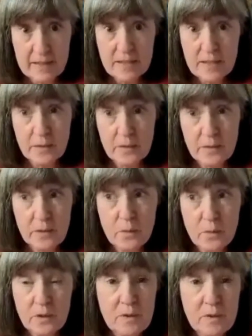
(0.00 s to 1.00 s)
So you
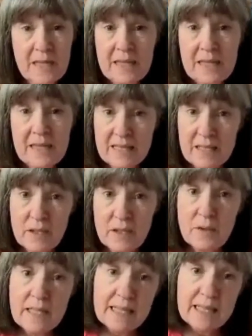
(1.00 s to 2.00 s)

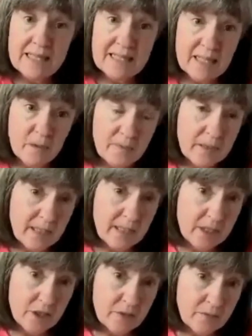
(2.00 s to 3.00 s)
need that sound
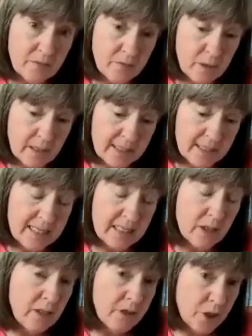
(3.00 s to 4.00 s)
foundation for a
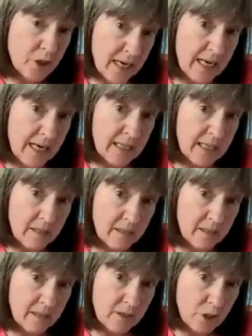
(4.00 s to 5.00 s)

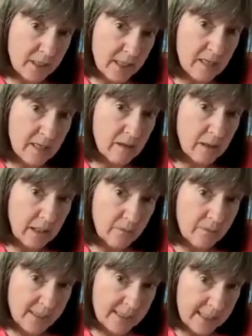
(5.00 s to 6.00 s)
genetically
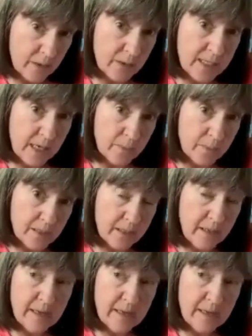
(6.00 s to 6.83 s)
sound temperament.